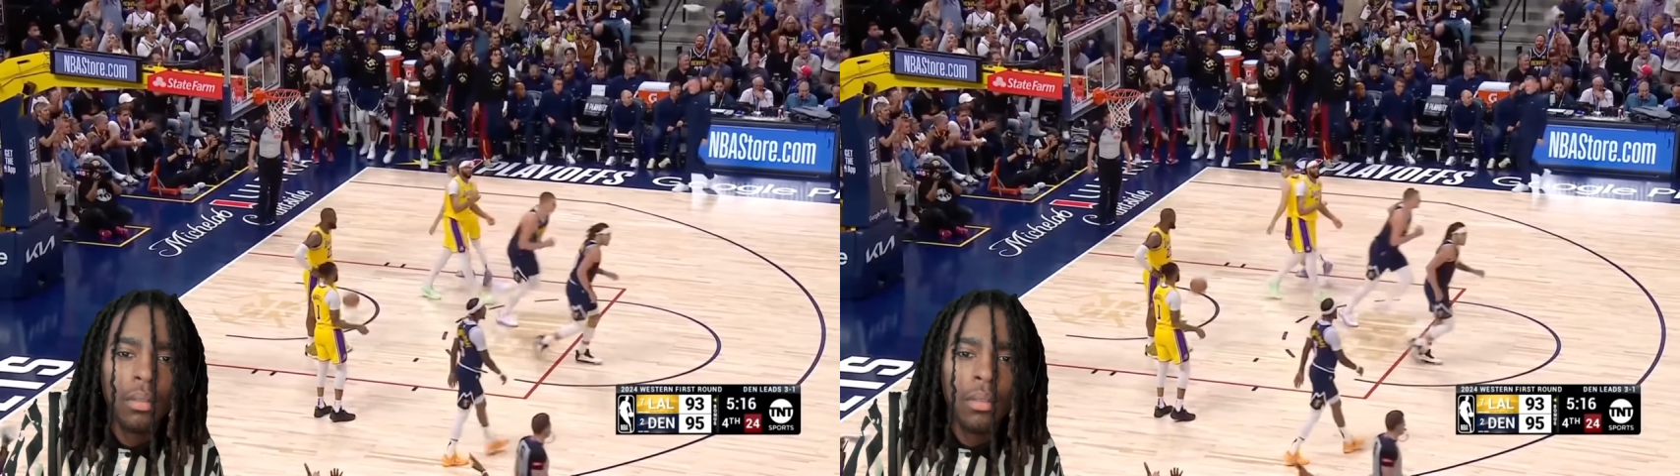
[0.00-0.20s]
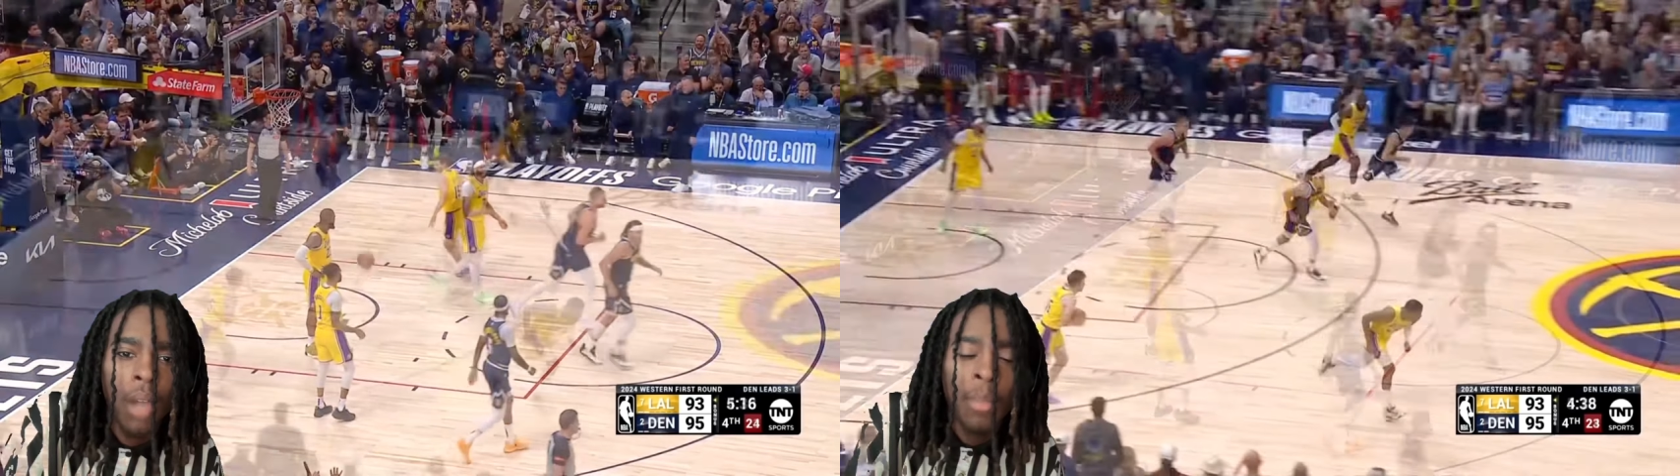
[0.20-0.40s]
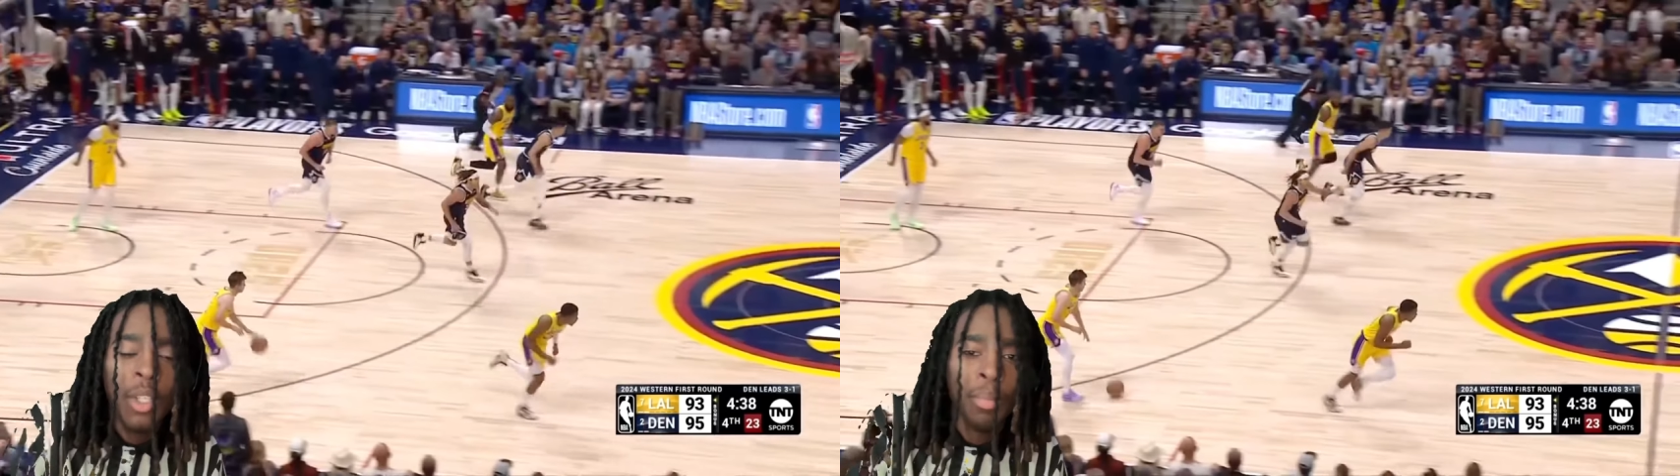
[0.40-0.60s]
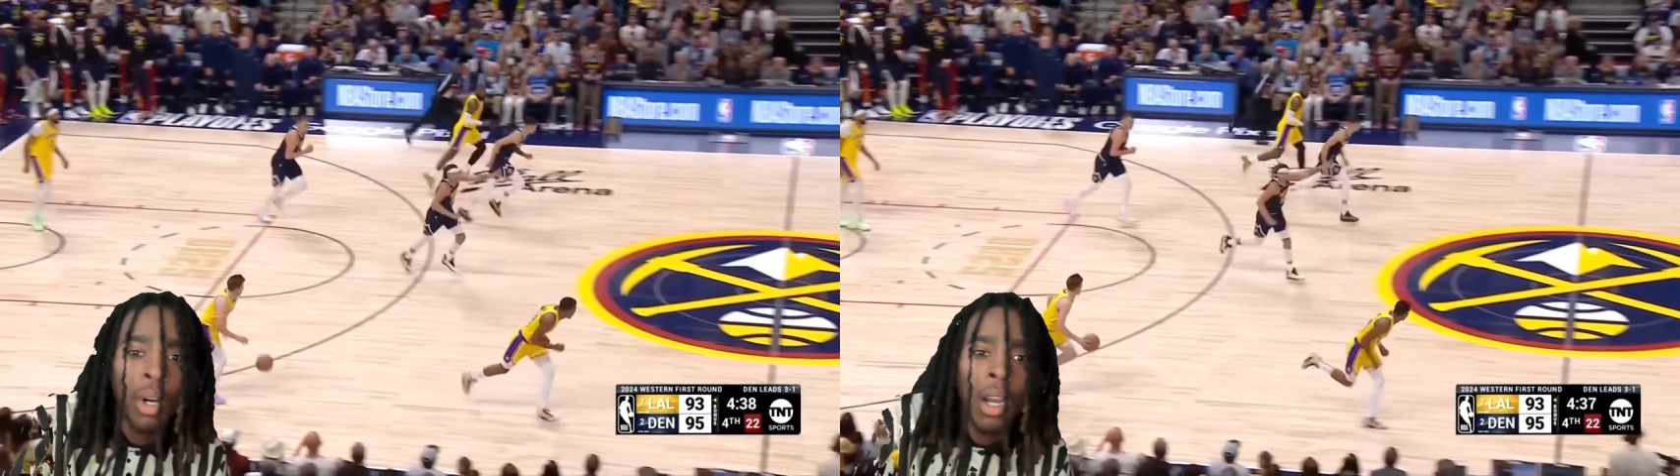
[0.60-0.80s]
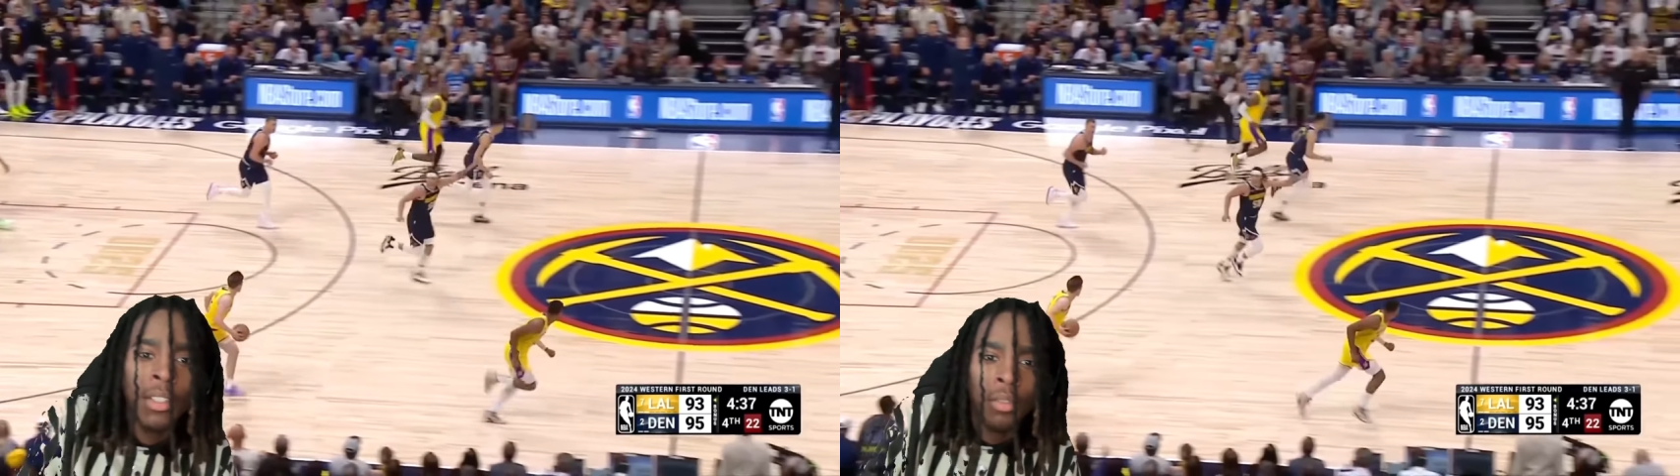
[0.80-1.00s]
I'm
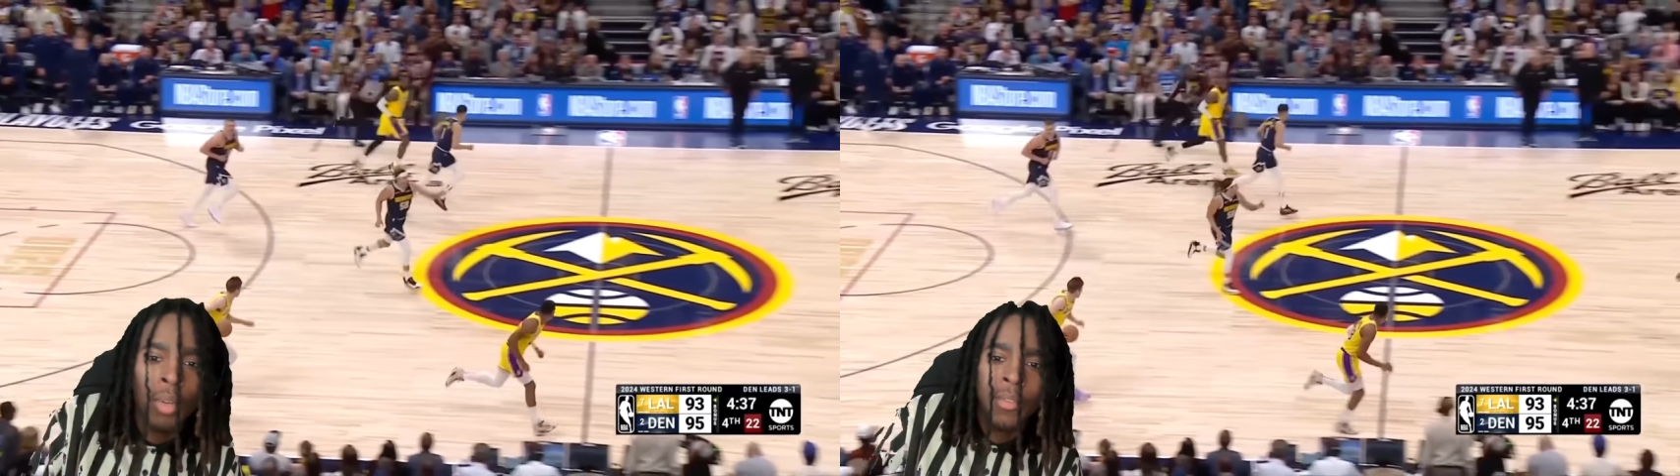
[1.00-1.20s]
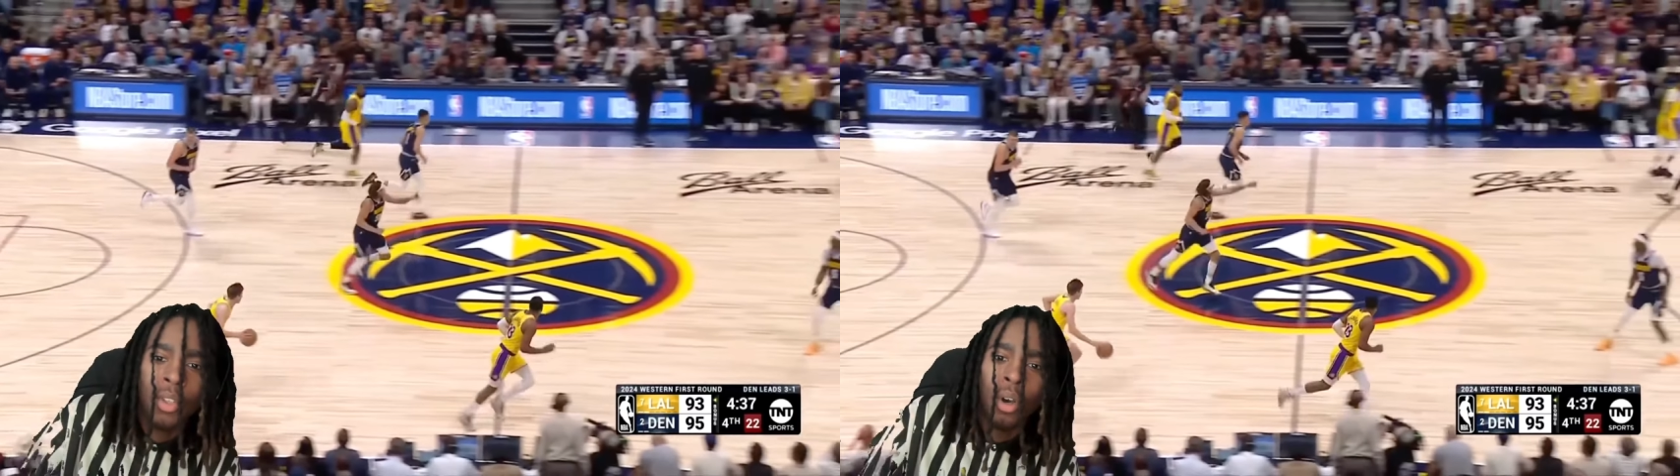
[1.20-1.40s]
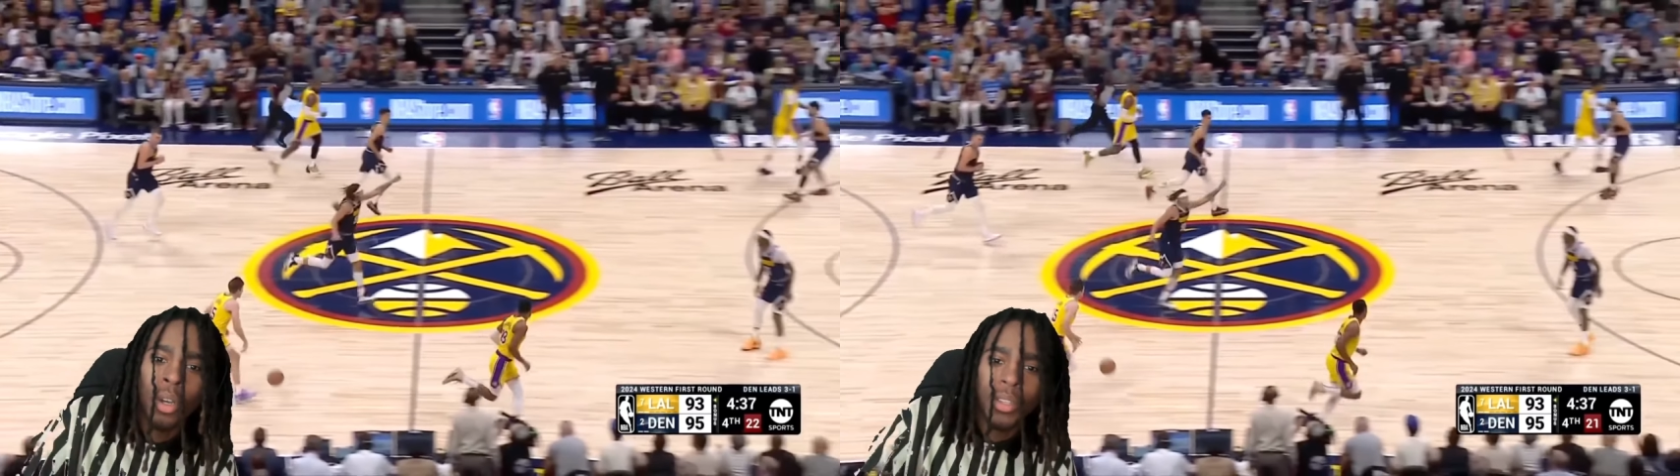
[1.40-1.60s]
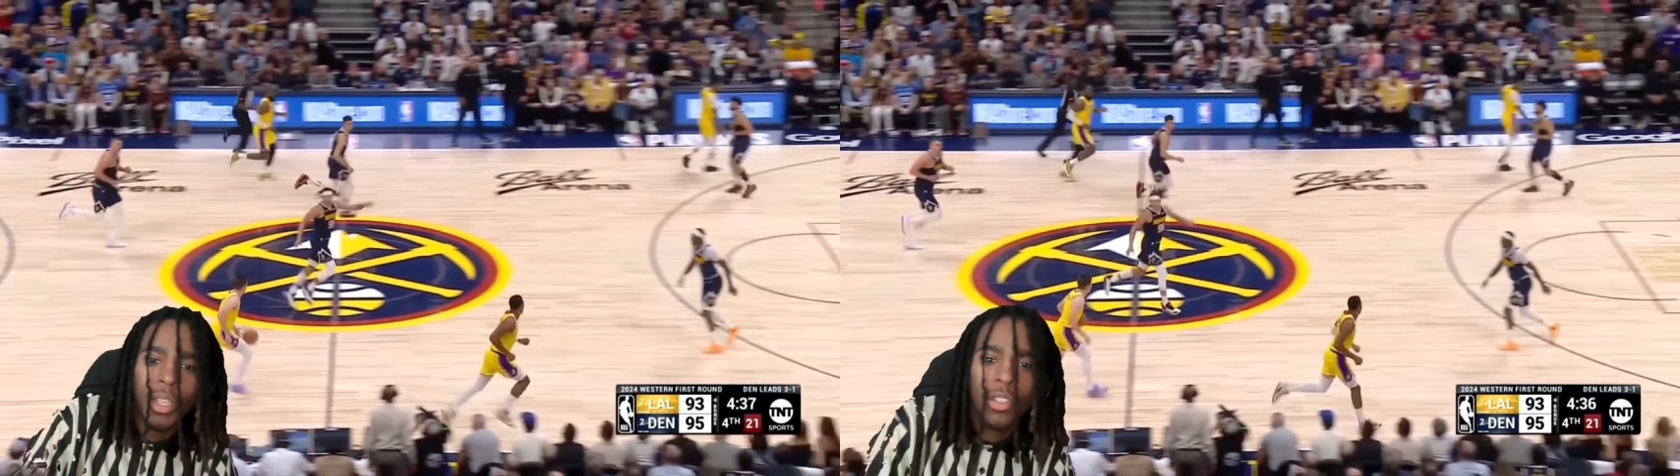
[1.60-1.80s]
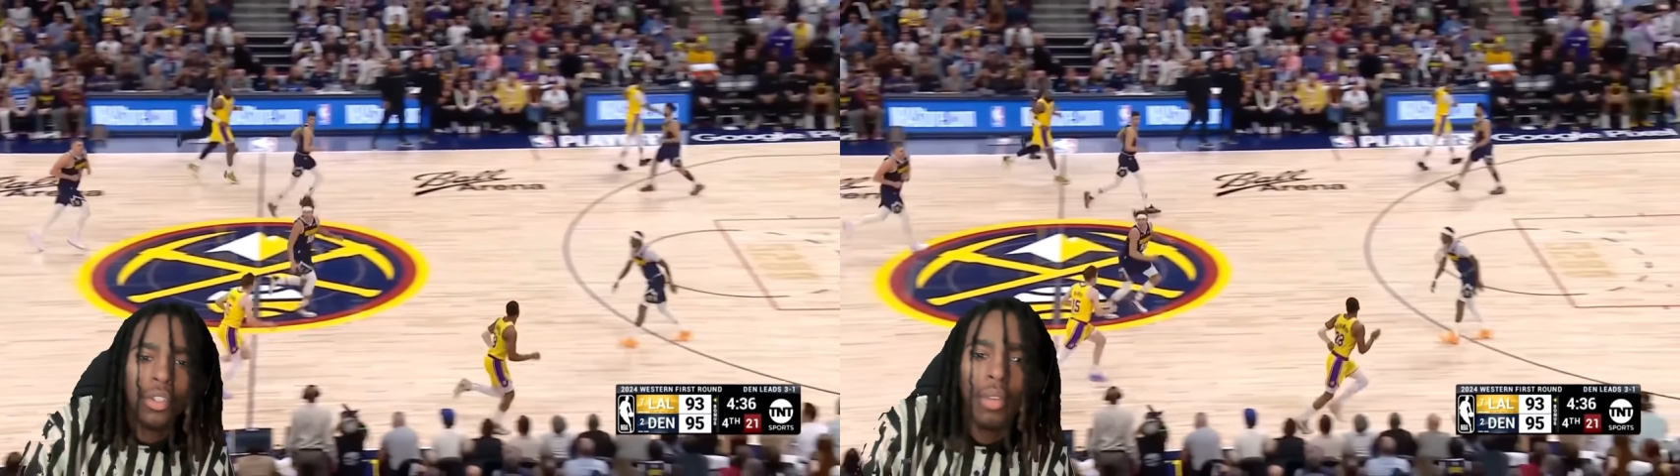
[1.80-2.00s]
surprised the refs caught
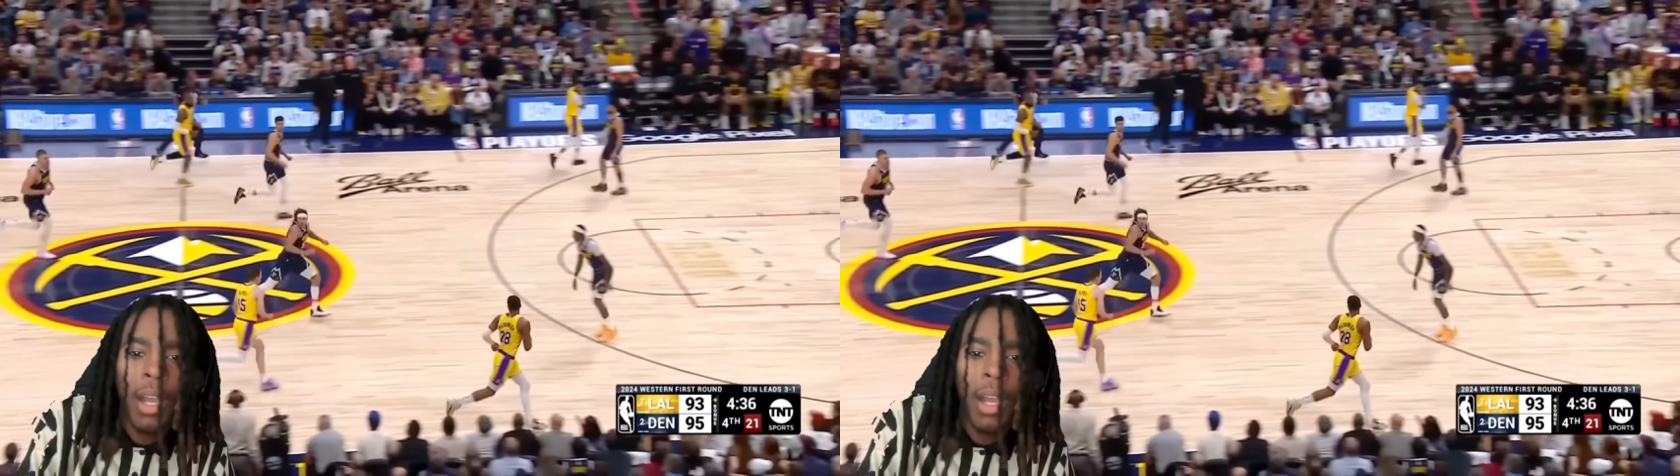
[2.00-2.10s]
that too.